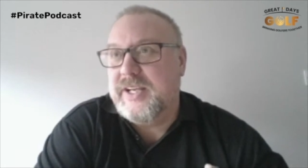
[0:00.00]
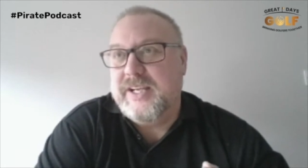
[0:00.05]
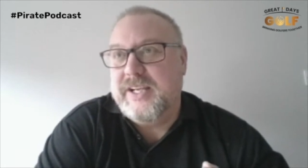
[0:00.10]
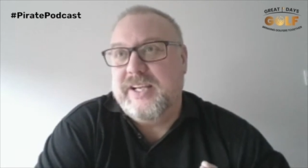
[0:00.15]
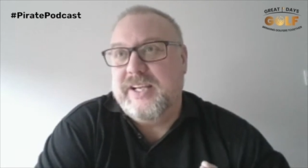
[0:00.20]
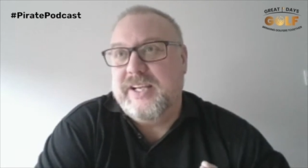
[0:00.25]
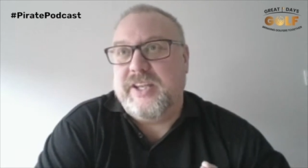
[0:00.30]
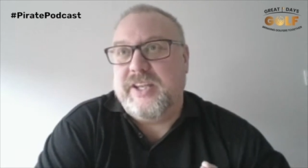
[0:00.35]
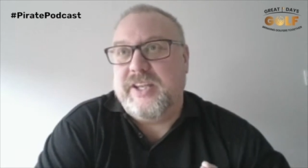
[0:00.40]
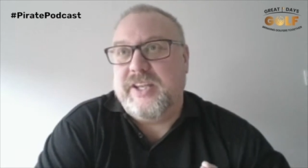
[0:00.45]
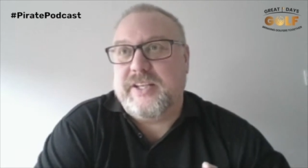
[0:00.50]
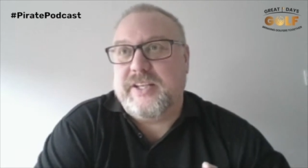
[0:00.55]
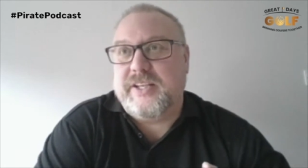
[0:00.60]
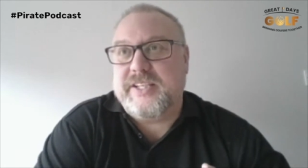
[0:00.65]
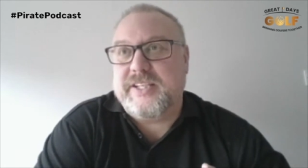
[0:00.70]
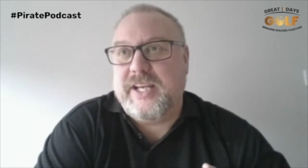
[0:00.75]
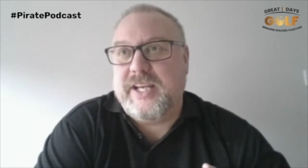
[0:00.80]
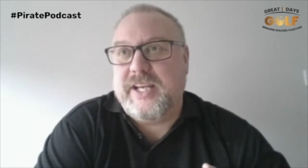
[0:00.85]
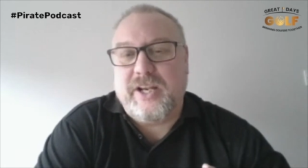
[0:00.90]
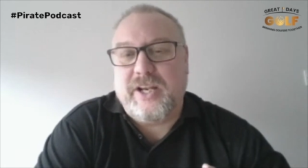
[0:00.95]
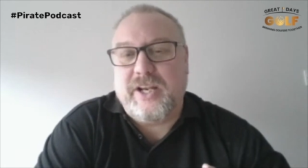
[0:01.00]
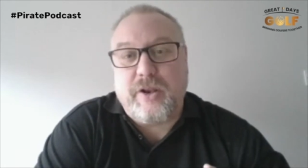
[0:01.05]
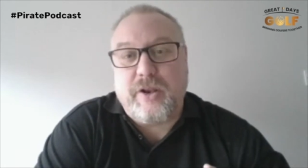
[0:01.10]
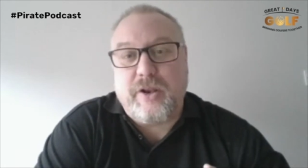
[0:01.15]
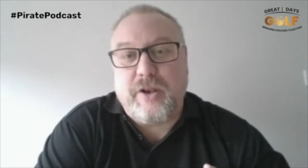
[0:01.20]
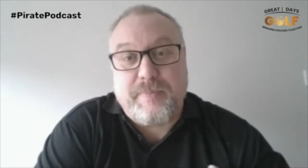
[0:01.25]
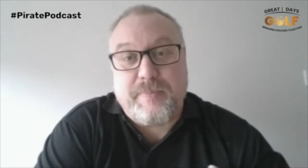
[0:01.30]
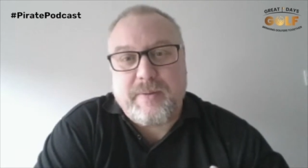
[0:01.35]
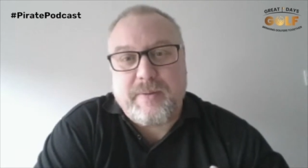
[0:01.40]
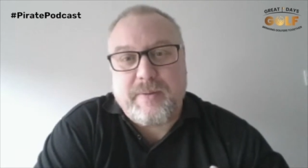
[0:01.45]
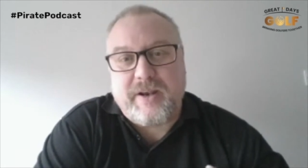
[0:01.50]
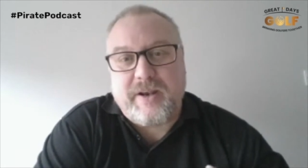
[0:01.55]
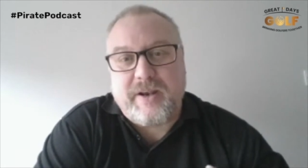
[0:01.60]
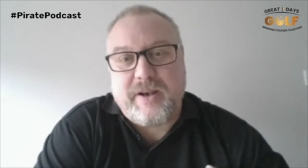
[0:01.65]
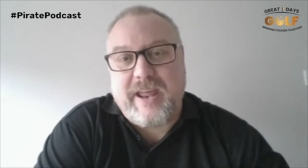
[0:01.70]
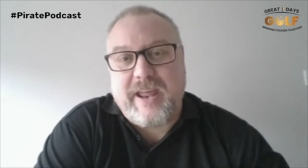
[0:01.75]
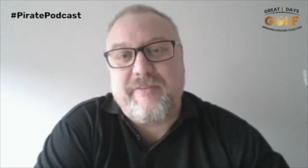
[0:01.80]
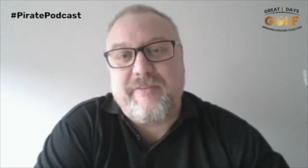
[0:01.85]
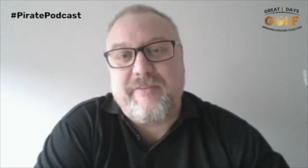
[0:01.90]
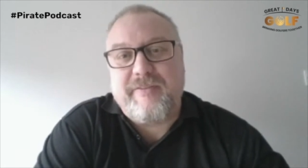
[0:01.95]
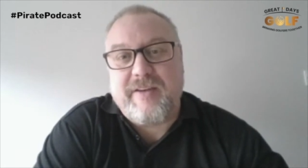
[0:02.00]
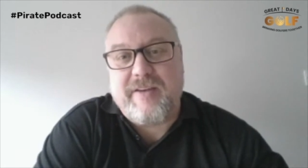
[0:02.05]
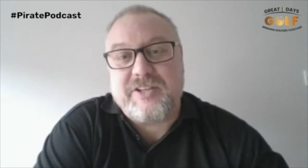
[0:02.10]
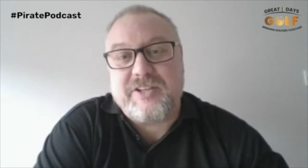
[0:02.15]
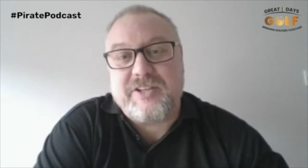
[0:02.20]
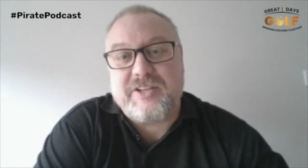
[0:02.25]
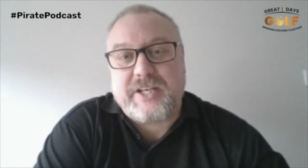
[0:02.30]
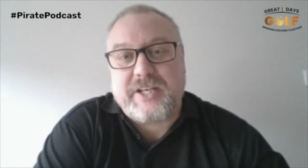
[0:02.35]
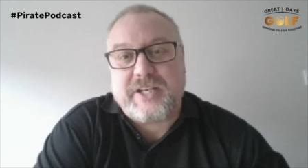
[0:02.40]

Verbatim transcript: that uh, a lot of people will never ever see.